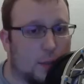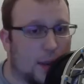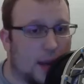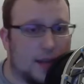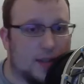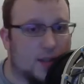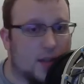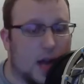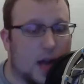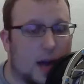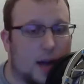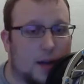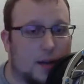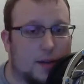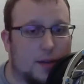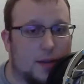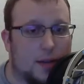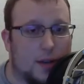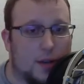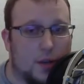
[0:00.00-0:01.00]
based
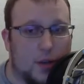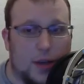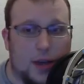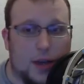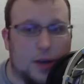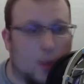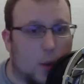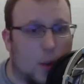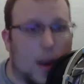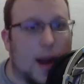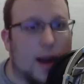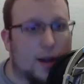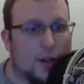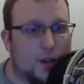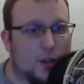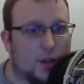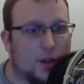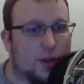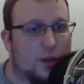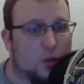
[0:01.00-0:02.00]
on the
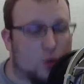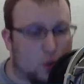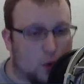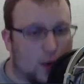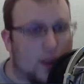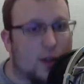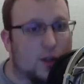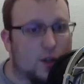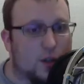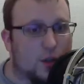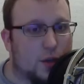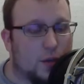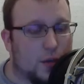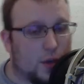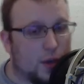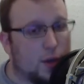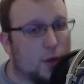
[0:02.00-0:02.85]
interaction and creation of the